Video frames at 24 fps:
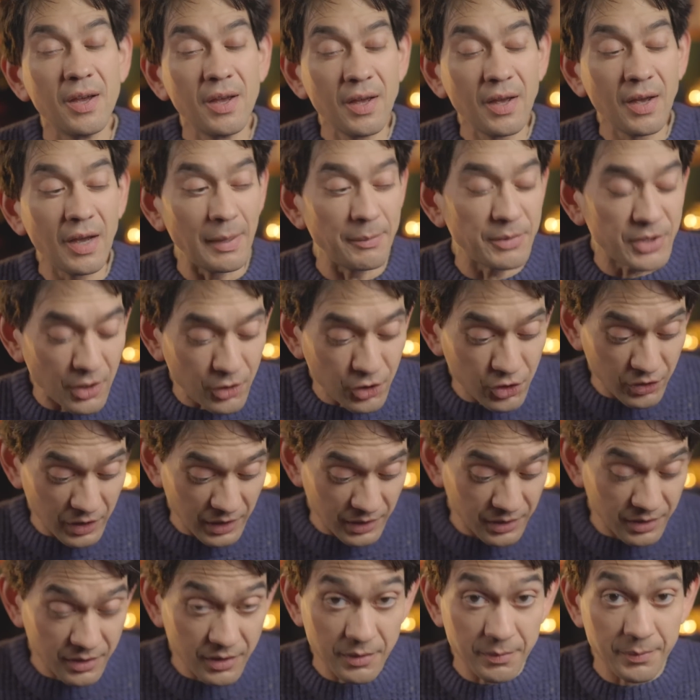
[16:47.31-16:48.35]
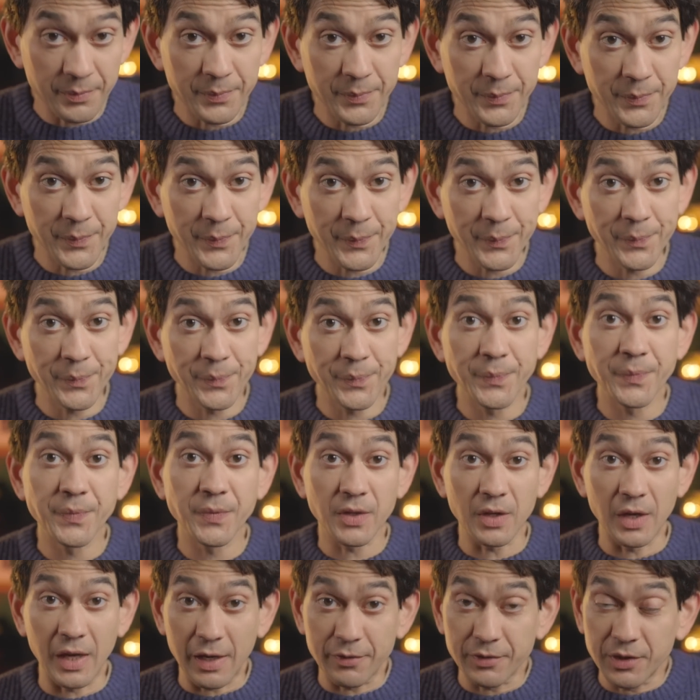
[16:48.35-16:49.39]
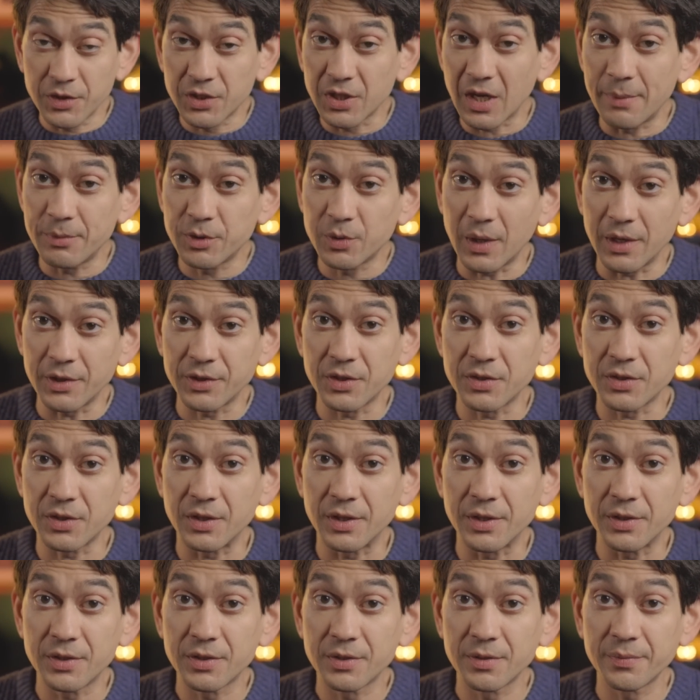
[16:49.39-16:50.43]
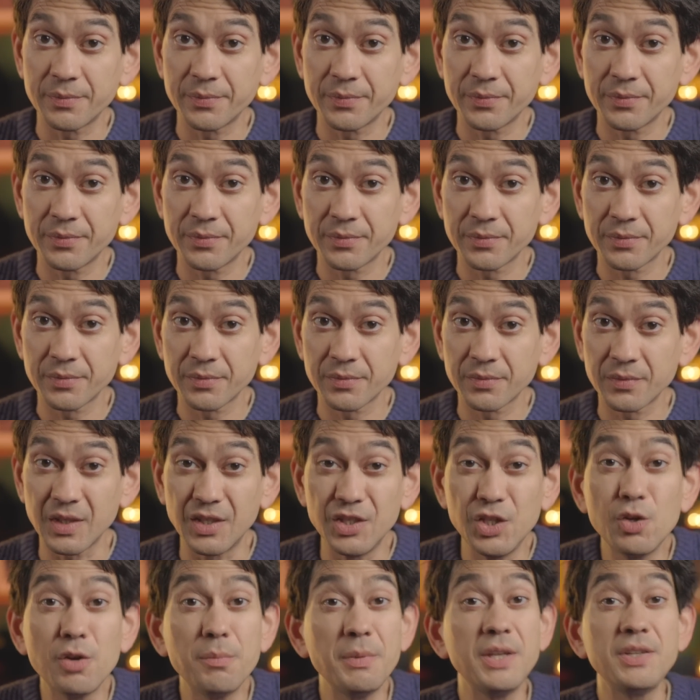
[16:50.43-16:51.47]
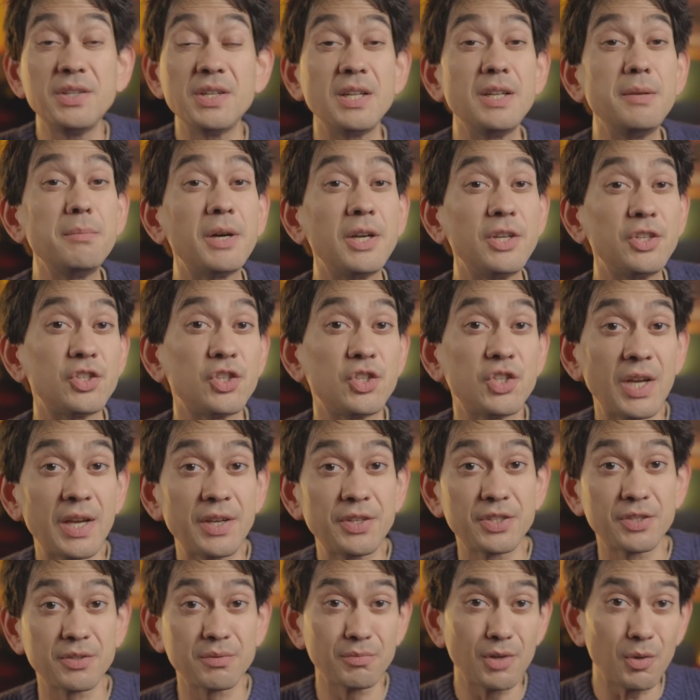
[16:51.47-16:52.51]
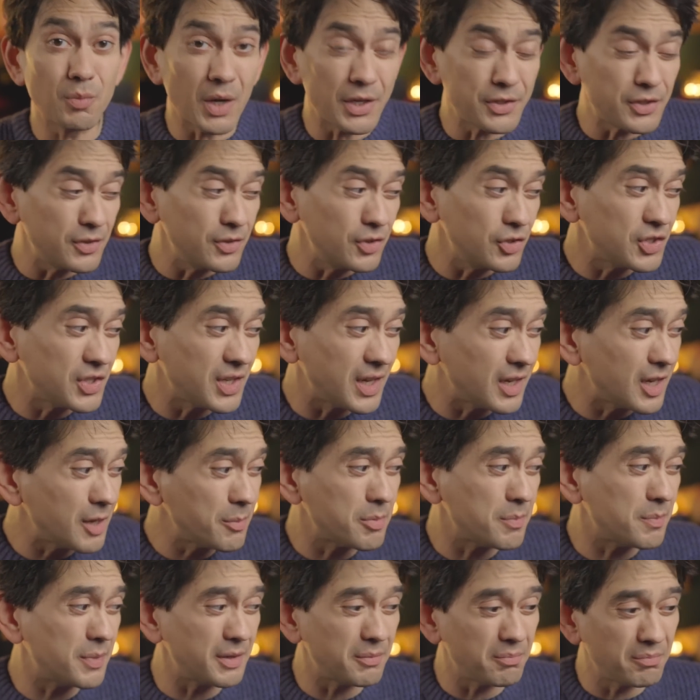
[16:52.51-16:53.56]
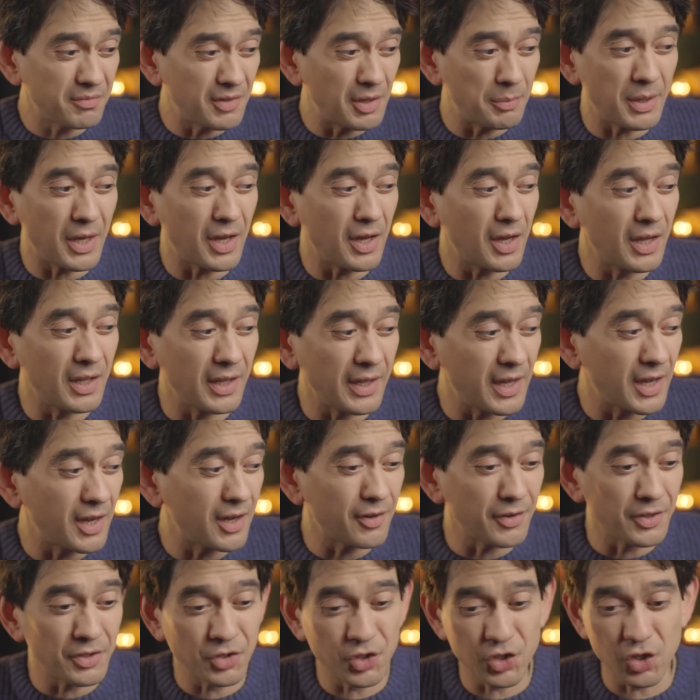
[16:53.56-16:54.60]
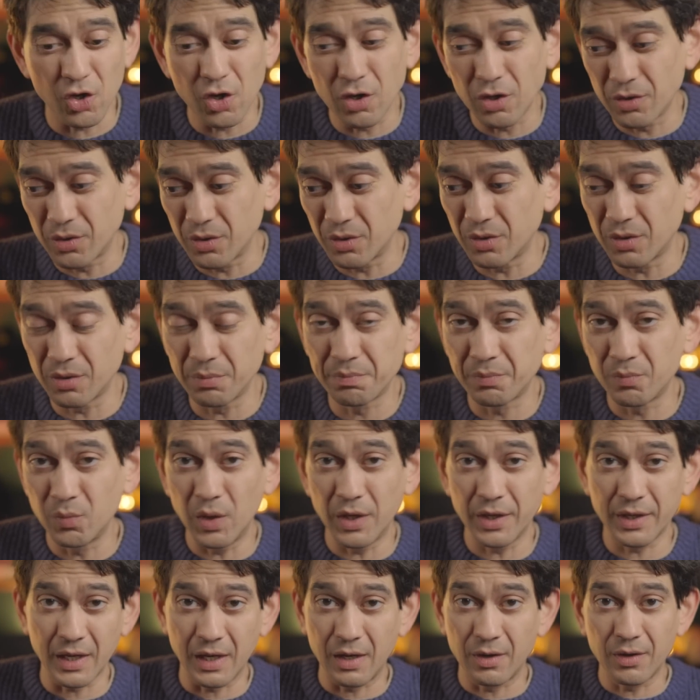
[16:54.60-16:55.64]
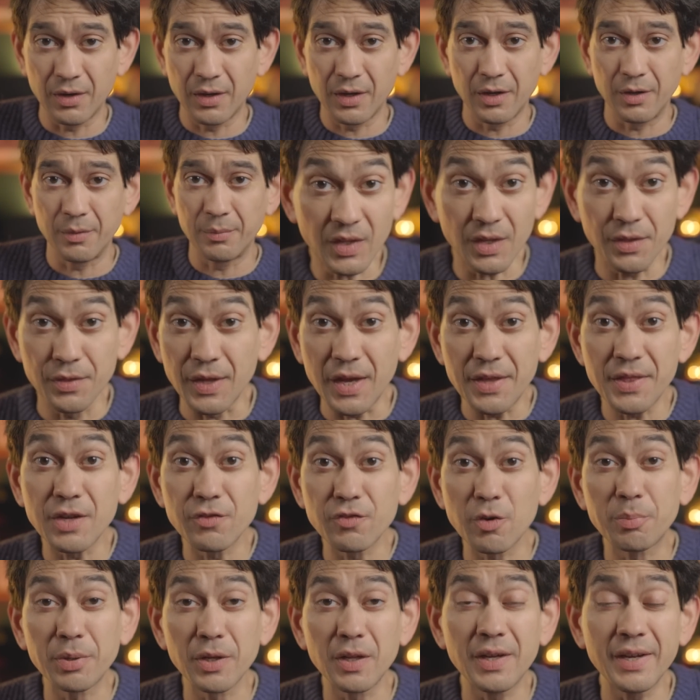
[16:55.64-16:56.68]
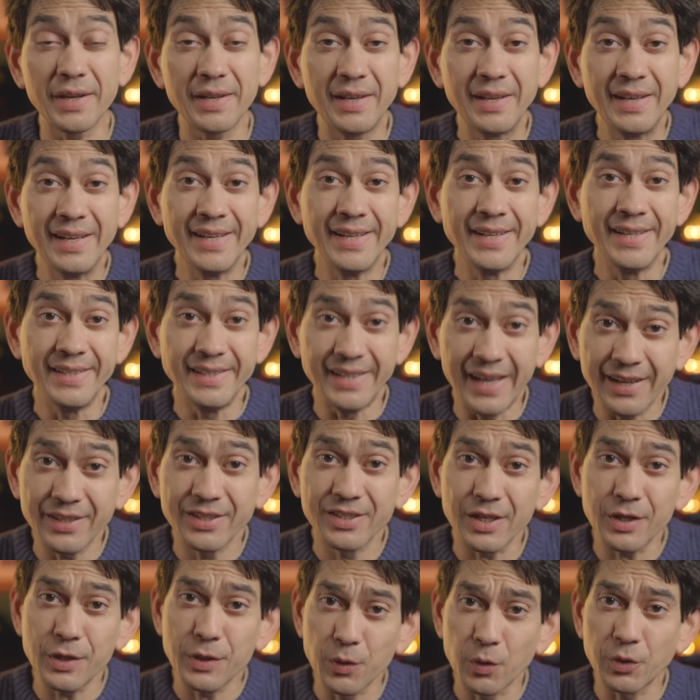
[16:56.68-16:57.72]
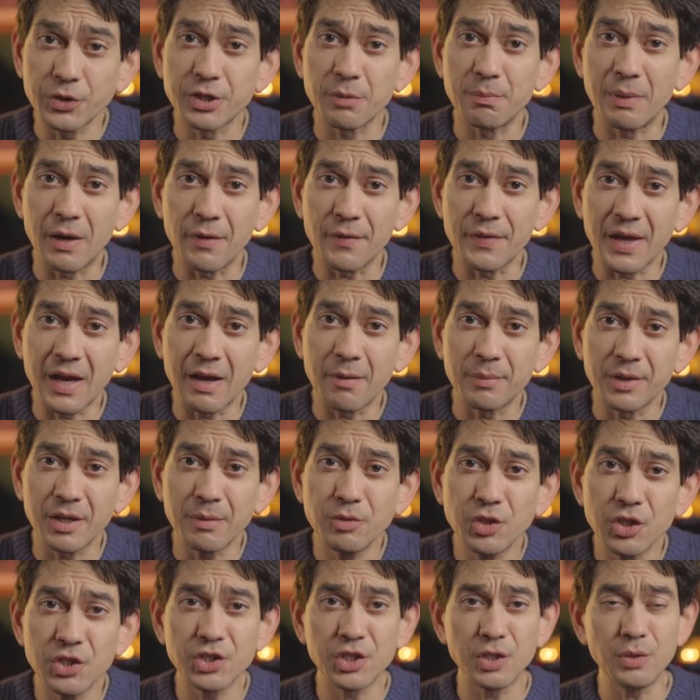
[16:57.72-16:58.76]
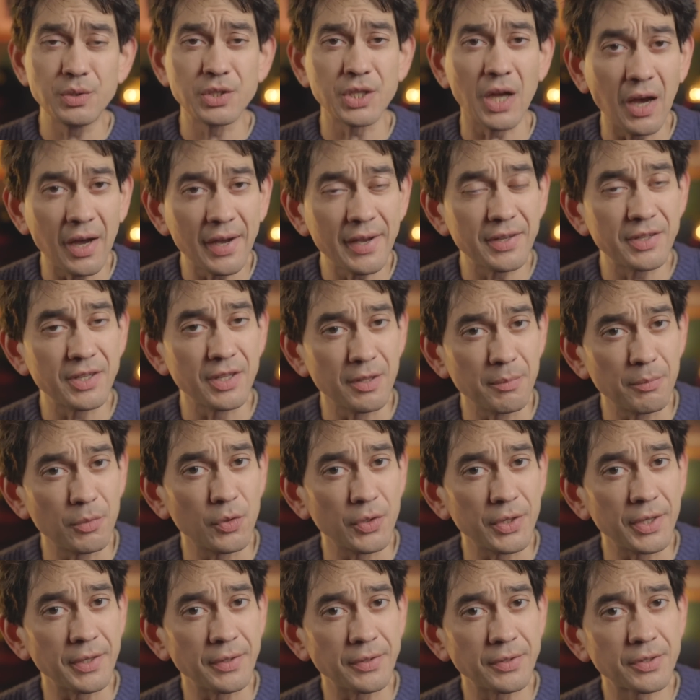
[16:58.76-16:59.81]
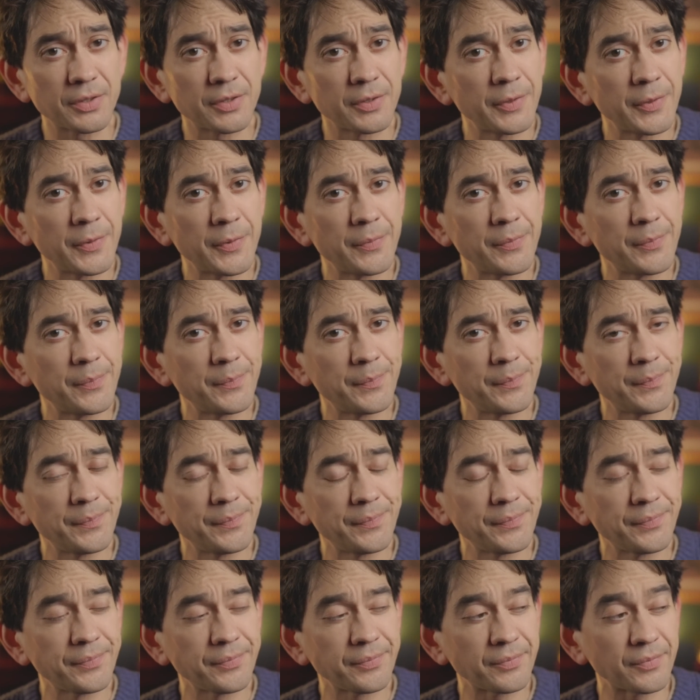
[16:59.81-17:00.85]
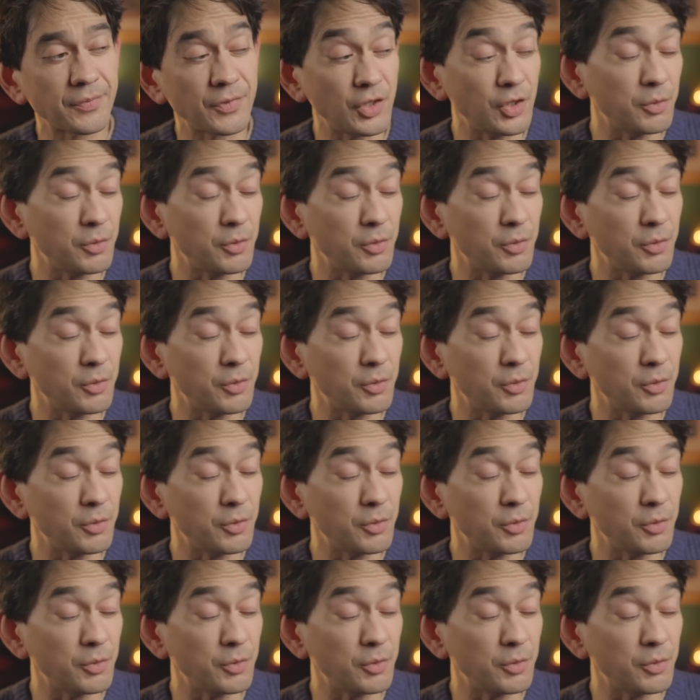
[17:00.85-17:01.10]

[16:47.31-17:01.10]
I'm so stressed. I have no time to exercise. And you immediately might suggest, well, why don't you just get up a bit earlier and jog or work out at home? They then reply, yes, I thought about that, but I'm just too tired in the mornings. And you